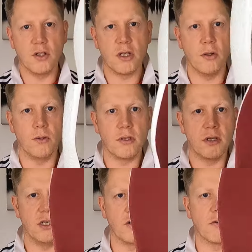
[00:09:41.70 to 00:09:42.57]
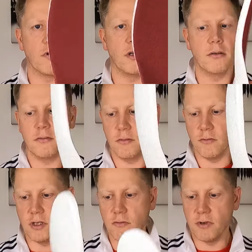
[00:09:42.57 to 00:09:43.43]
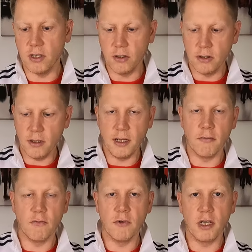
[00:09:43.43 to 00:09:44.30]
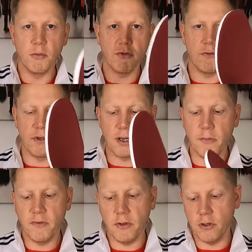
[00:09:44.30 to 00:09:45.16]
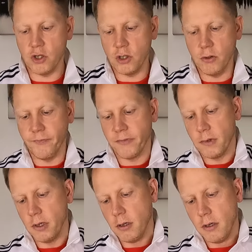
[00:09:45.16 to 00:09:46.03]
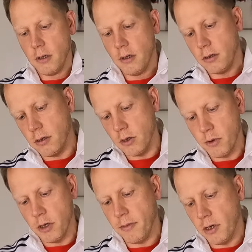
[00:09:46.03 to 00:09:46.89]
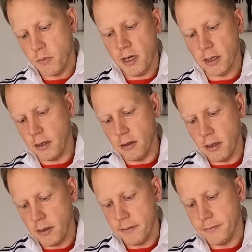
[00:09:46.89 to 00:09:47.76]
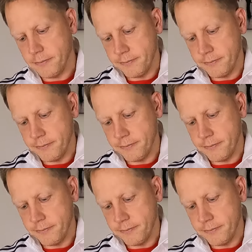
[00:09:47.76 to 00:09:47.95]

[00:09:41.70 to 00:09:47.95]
insoles, and these are great. These are really good. They really improve the comfort of the shoe. So let's pop those back in there.